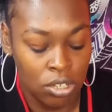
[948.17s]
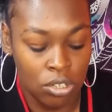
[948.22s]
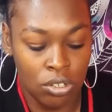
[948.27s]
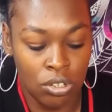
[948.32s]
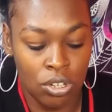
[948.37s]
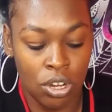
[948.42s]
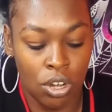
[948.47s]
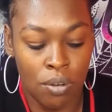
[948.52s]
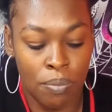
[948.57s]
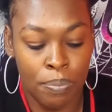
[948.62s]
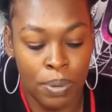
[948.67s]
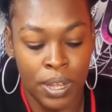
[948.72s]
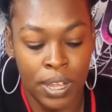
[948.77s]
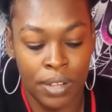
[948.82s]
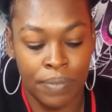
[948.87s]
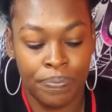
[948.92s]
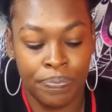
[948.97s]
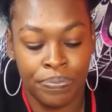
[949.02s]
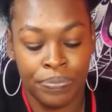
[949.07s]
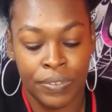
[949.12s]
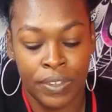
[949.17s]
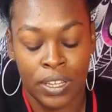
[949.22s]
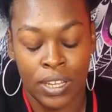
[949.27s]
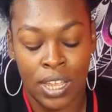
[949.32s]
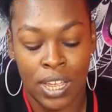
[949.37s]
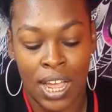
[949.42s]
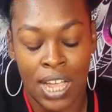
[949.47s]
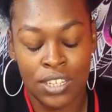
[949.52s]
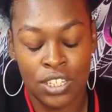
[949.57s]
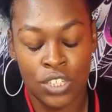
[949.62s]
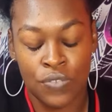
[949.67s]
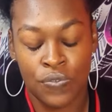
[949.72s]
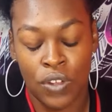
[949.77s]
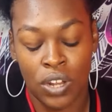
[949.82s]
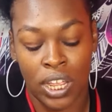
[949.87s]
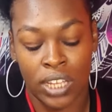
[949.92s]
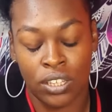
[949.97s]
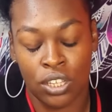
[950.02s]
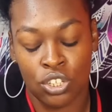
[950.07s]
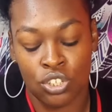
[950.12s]
You know, but I just
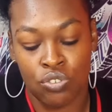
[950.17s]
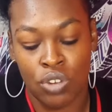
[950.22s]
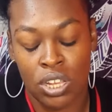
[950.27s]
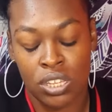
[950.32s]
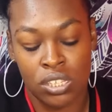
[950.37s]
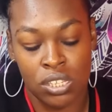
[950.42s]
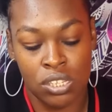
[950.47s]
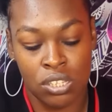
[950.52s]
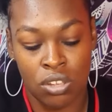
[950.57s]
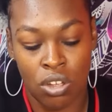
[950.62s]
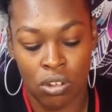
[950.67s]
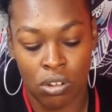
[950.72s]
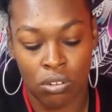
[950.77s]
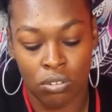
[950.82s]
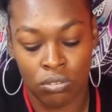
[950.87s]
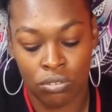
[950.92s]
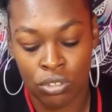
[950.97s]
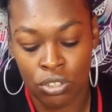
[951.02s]
feel like the trust is gone.